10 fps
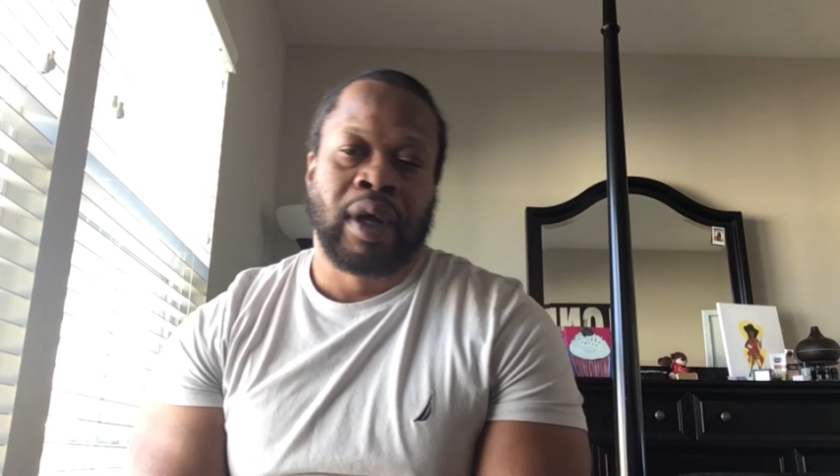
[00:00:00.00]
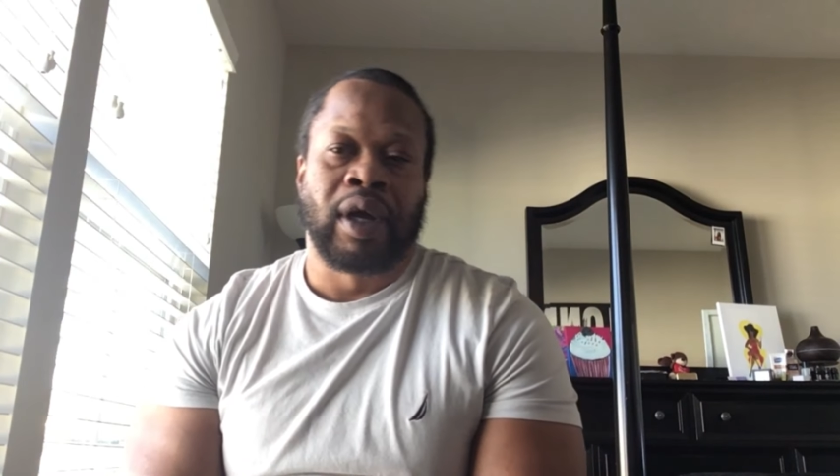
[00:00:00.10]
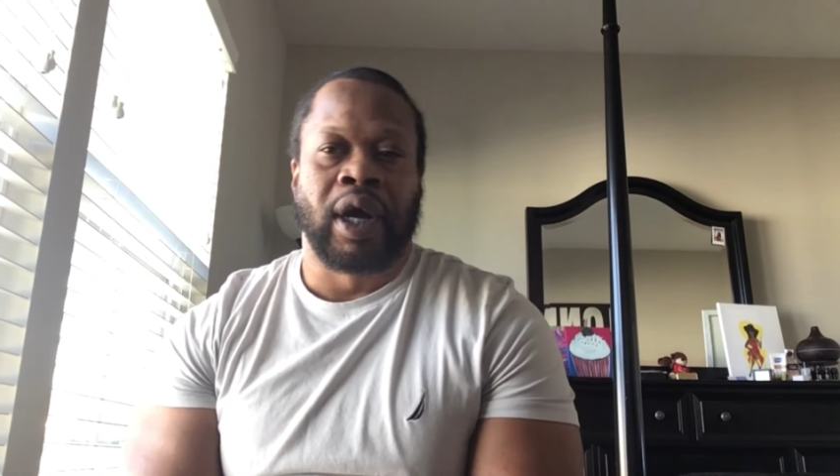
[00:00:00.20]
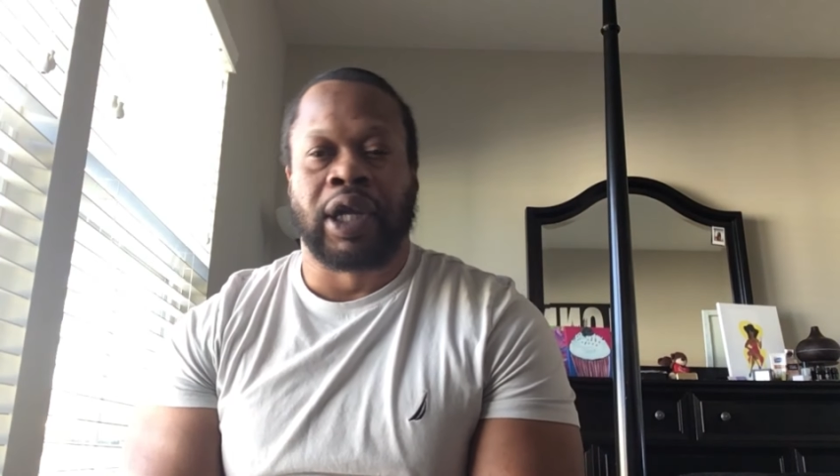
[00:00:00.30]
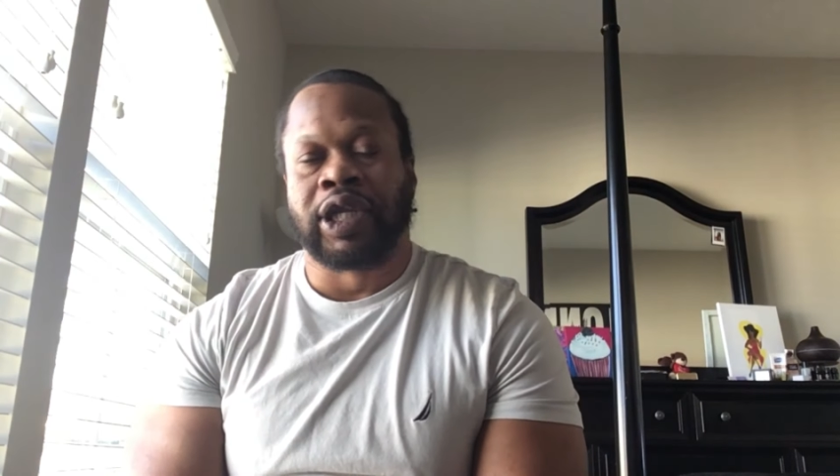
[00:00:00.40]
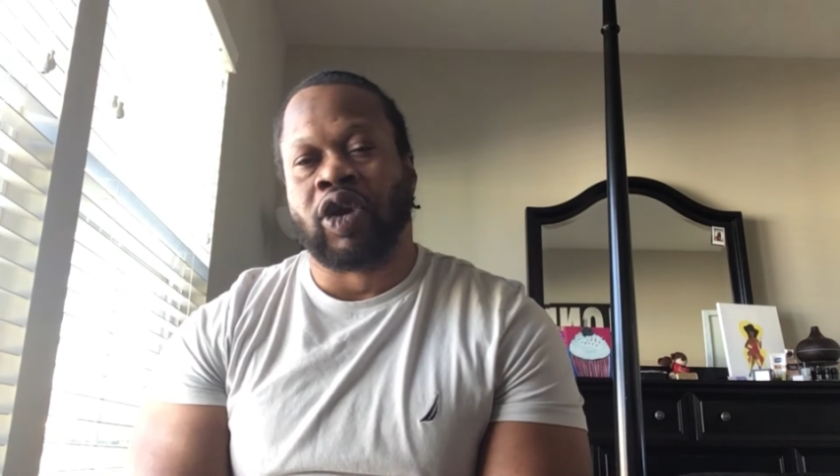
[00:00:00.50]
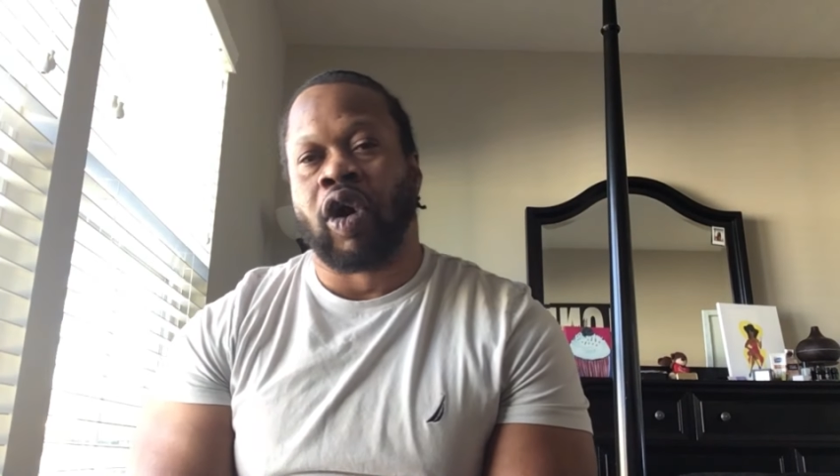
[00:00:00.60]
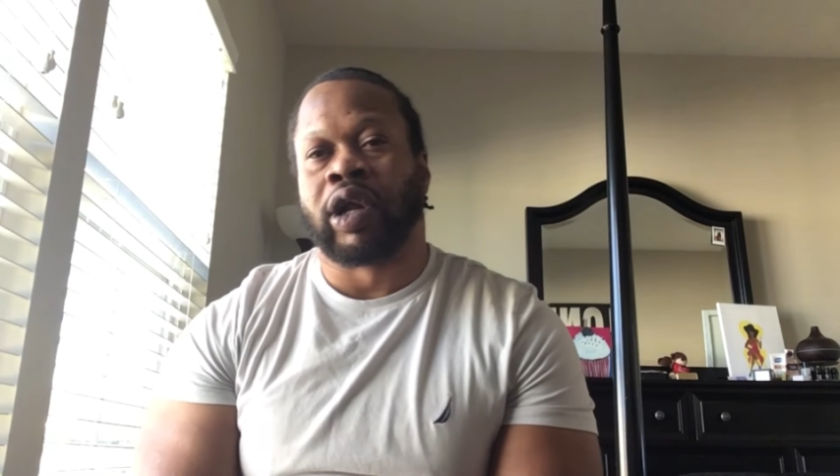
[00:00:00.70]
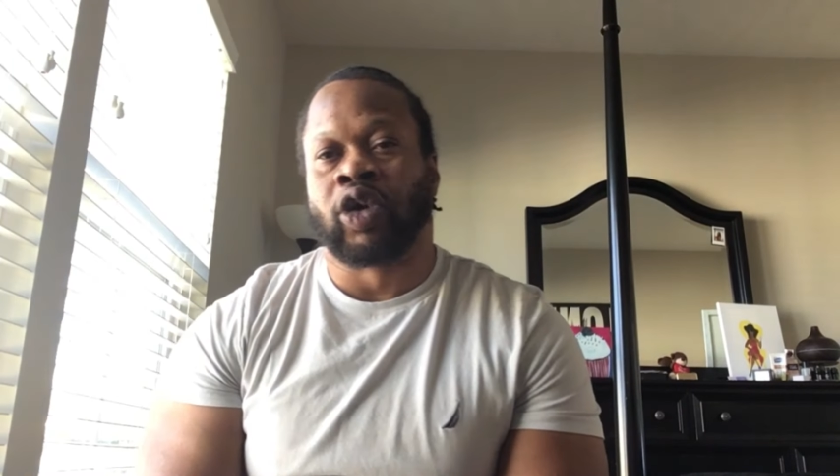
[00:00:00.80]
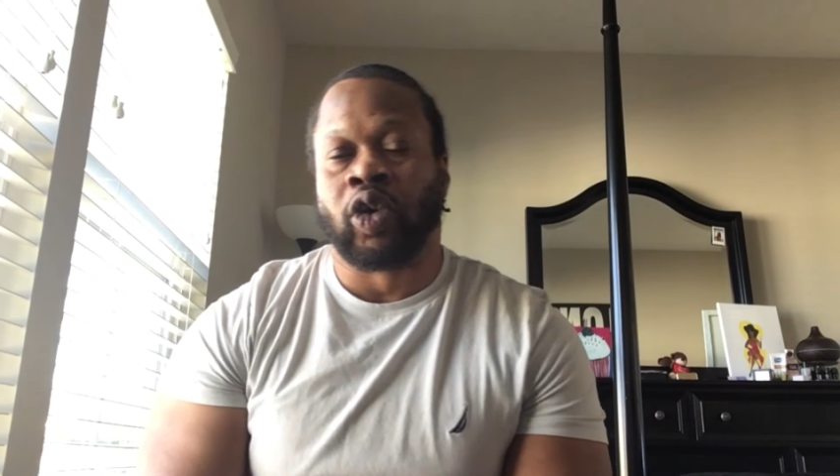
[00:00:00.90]
The
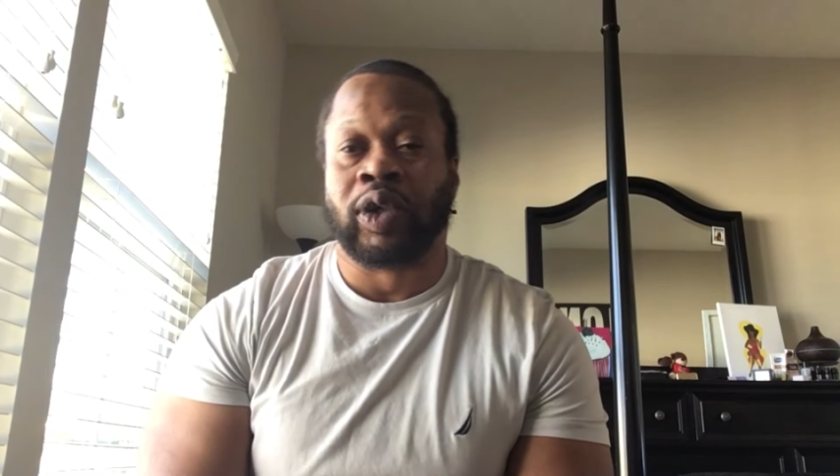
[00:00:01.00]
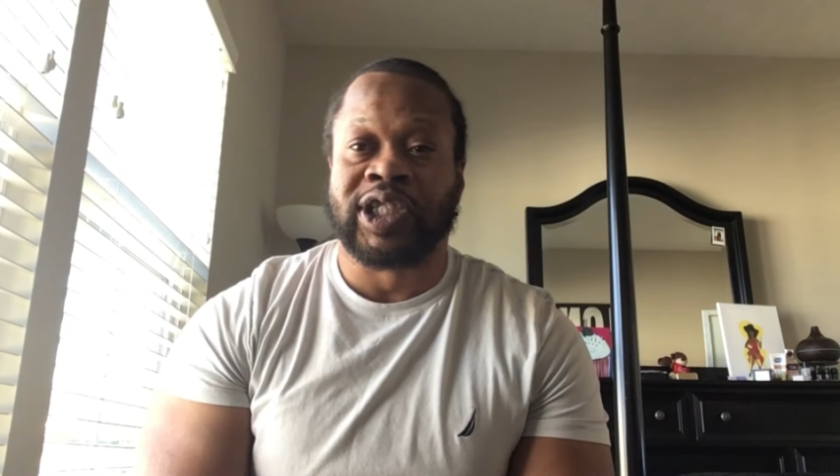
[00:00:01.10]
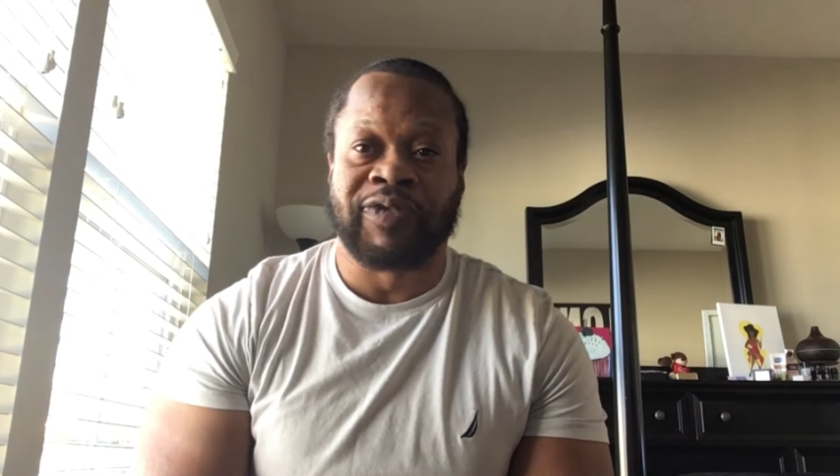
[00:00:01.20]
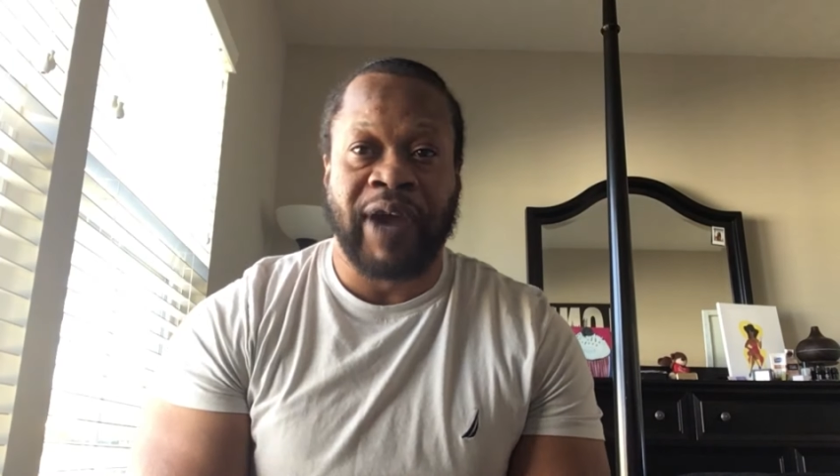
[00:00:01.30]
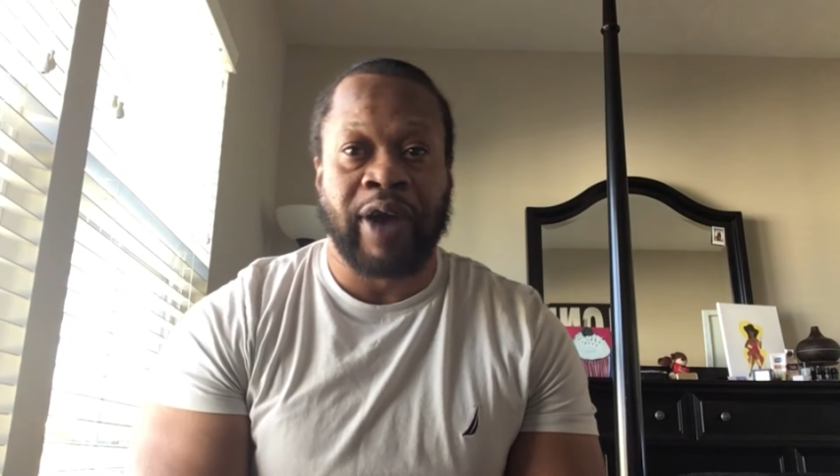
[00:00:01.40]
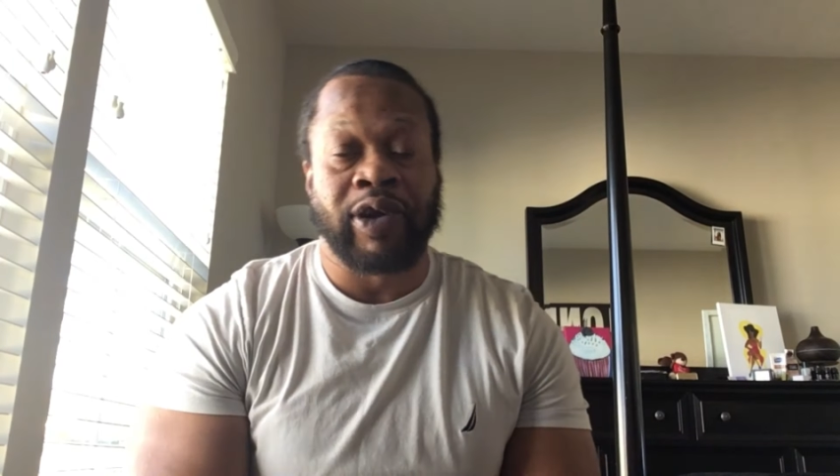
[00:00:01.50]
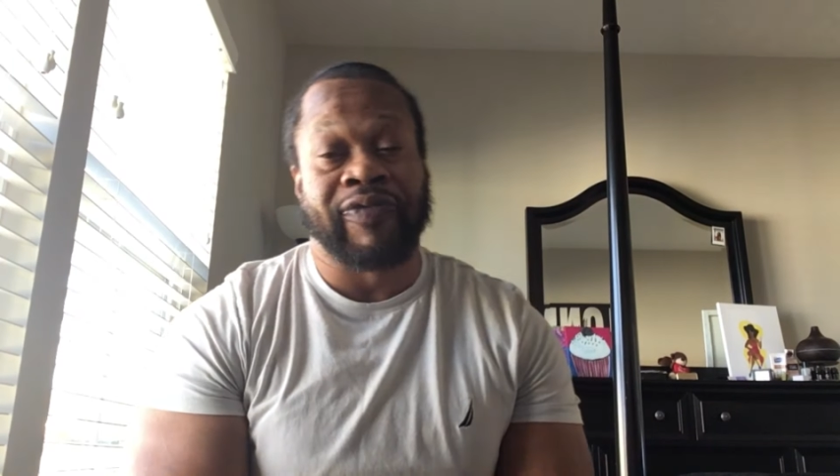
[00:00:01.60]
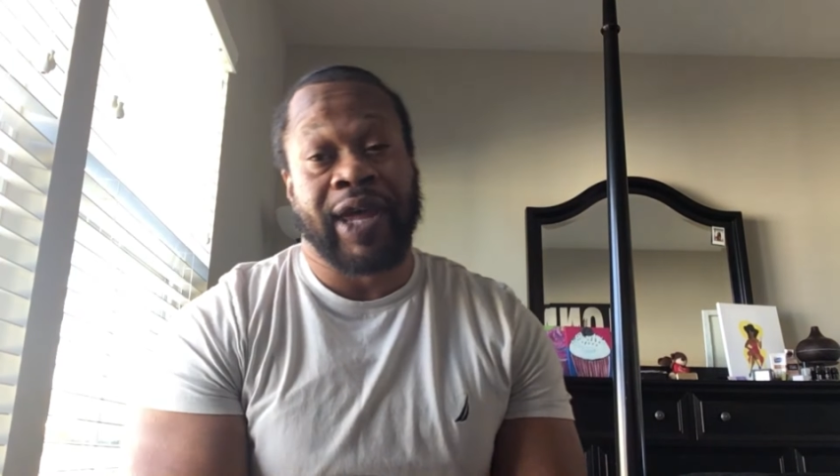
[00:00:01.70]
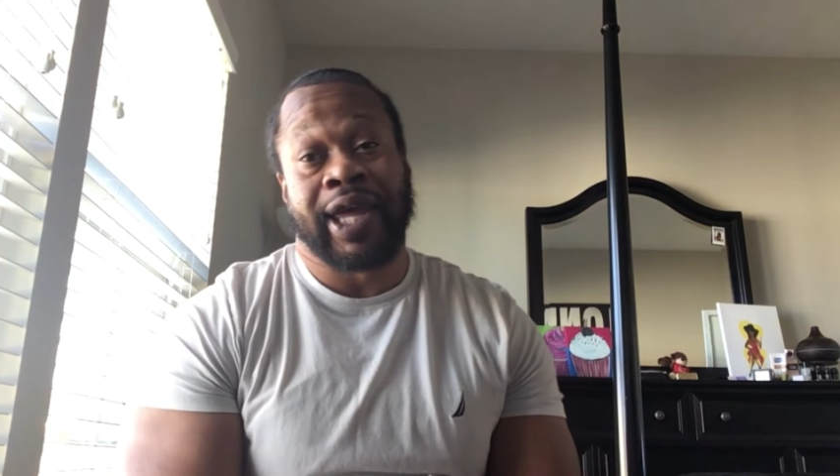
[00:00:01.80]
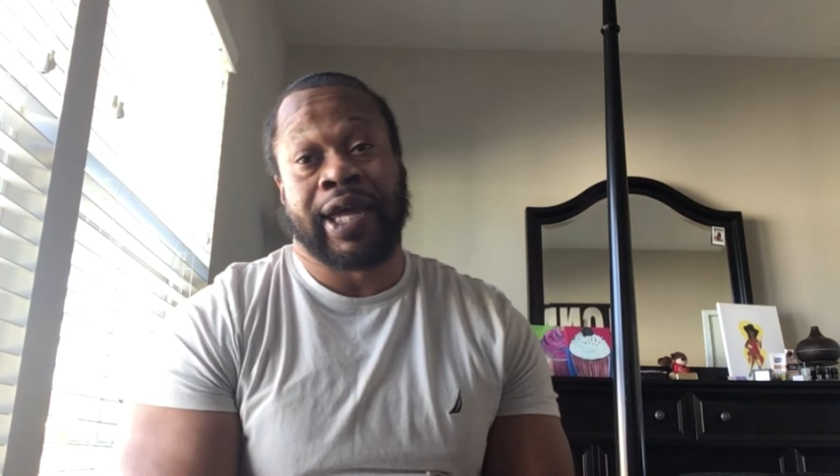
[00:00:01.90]
article is very
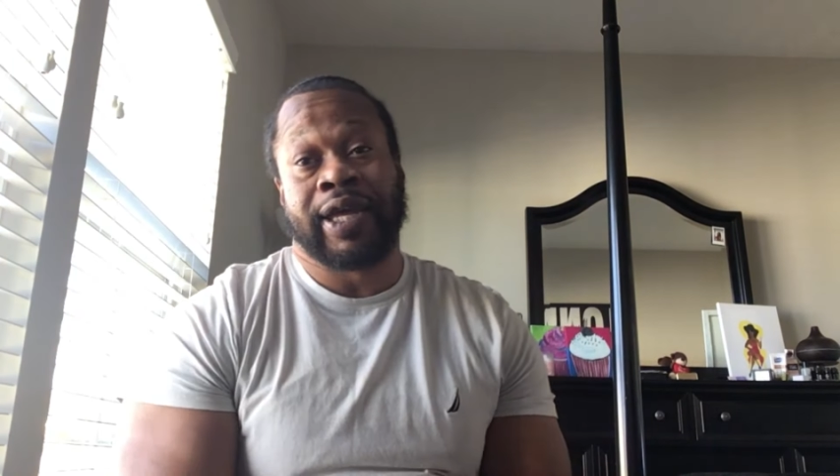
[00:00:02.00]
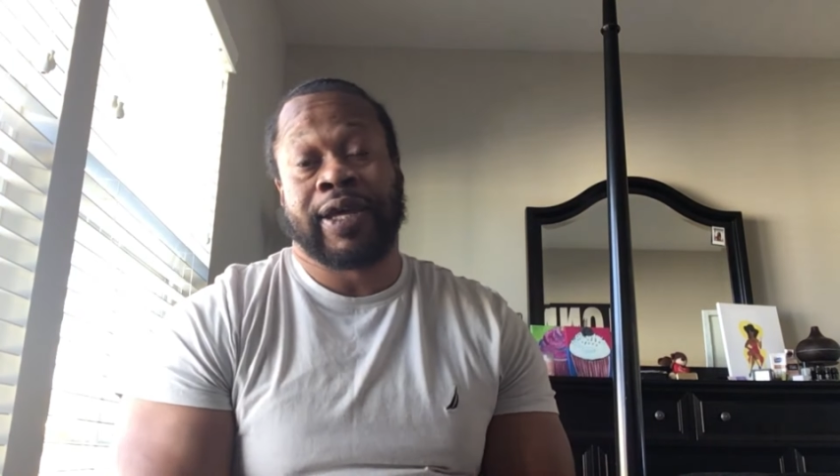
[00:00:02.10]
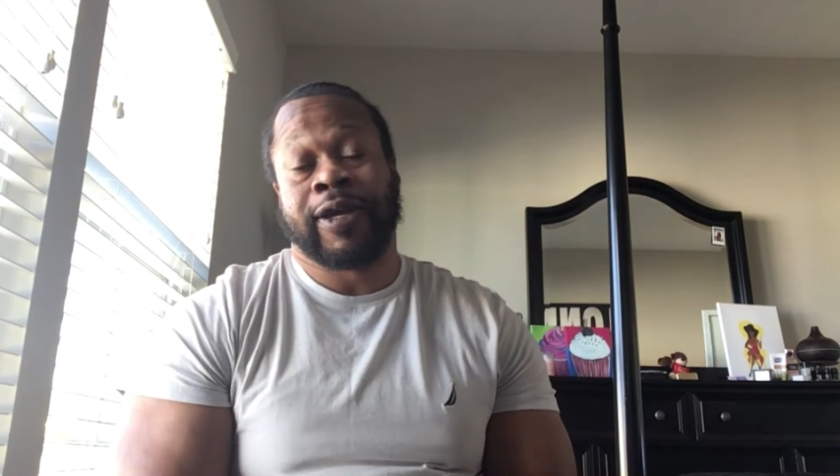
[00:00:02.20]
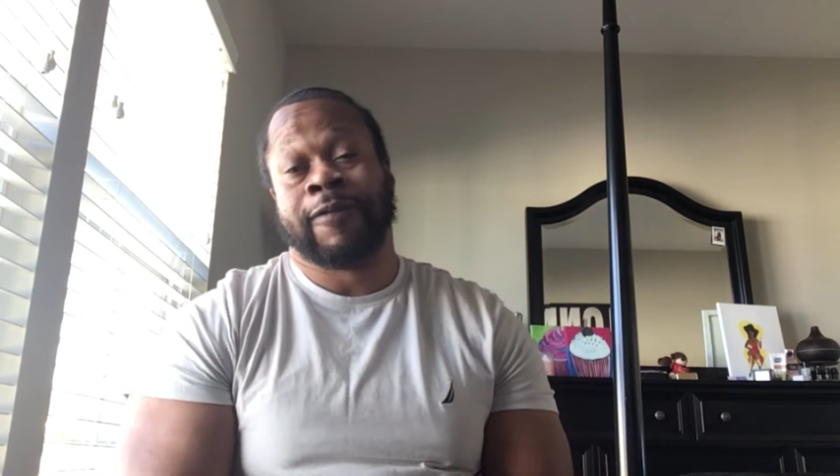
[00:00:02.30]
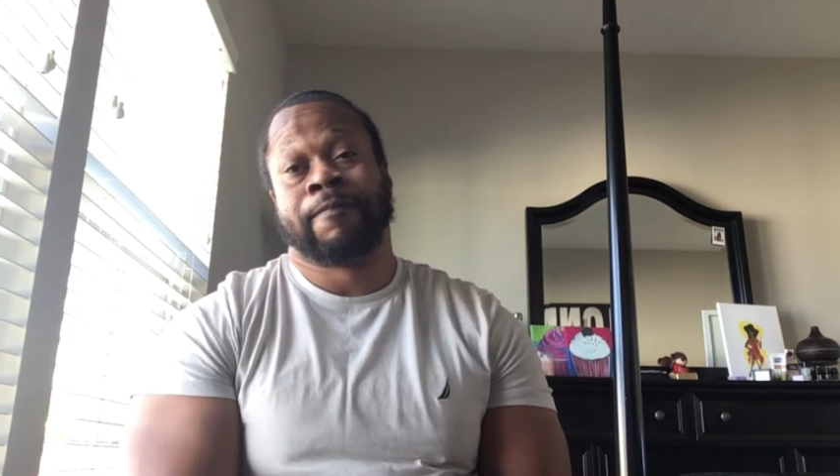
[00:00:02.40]
vague.